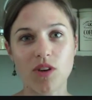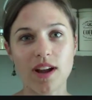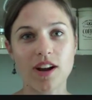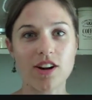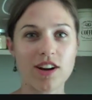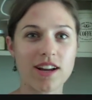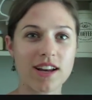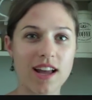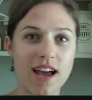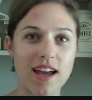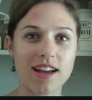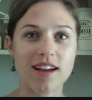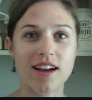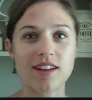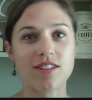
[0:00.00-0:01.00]
Eric and
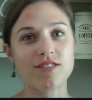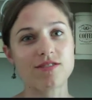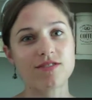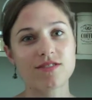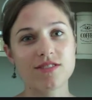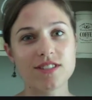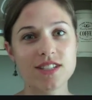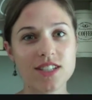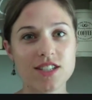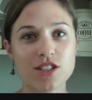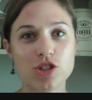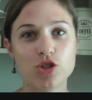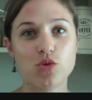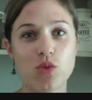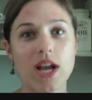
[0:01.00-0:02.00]
I kind
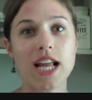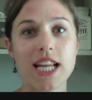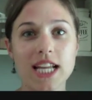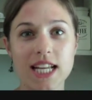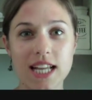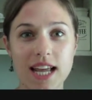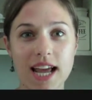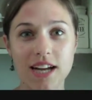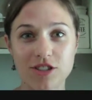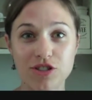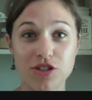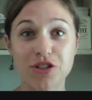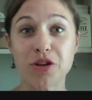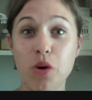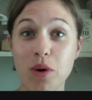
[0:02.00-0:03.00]
of dreaded
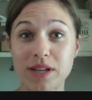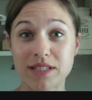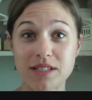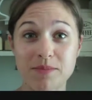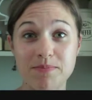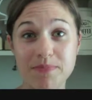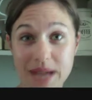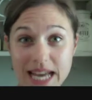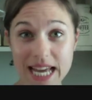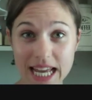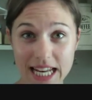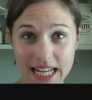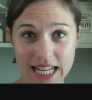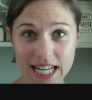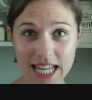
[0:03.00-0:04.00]
actually going to
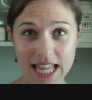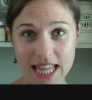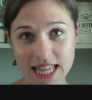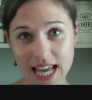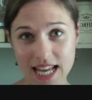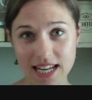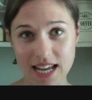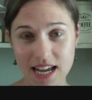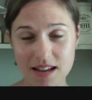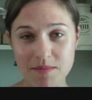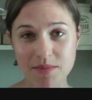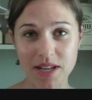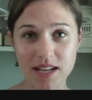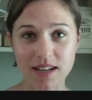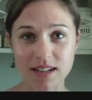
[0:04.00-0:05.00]
bed that
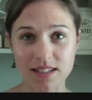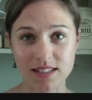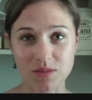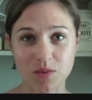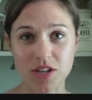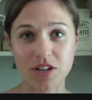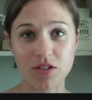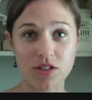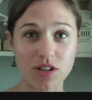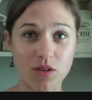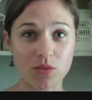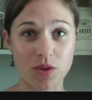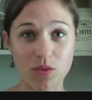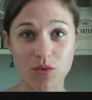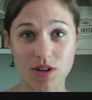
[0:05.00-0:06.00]
night because we knew
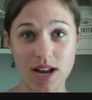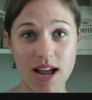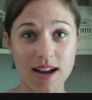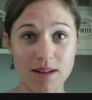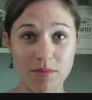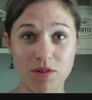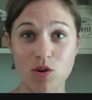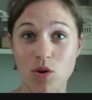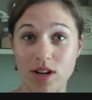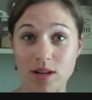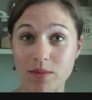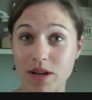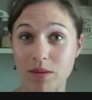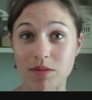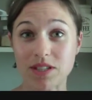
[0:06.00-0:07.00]
that we were not going
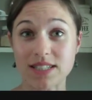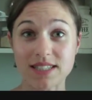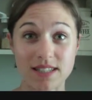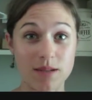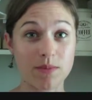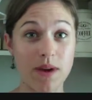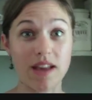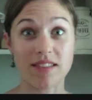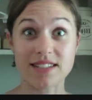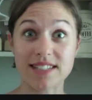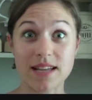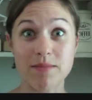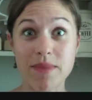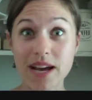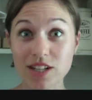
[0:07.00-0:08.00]
to be able to sleep on the
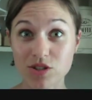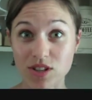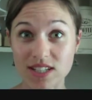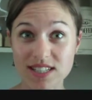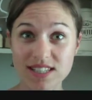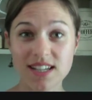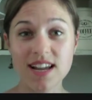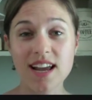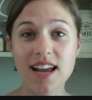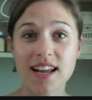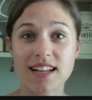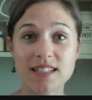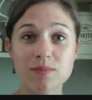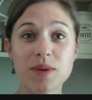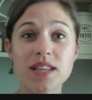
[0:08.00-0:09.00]
same mattress.
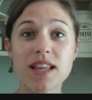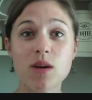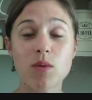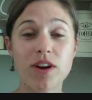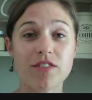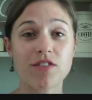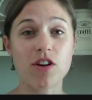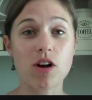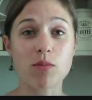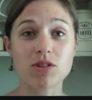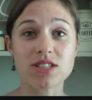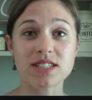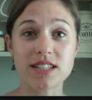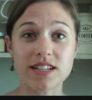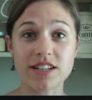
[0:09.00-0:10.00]
And it's been that way for
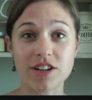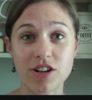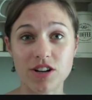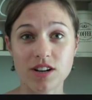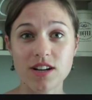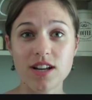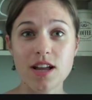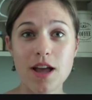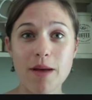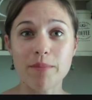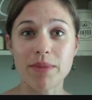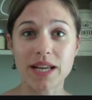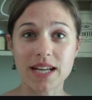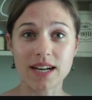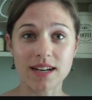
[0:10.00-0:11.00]
almost a year
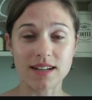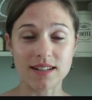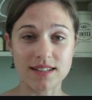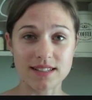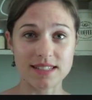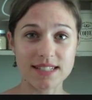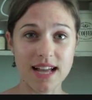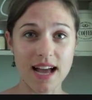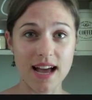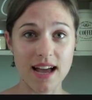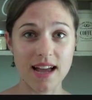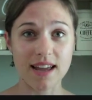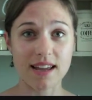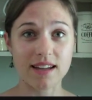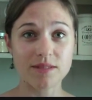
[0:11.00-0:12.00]
because
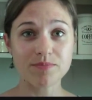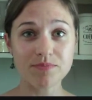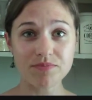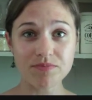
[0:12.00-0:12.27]
I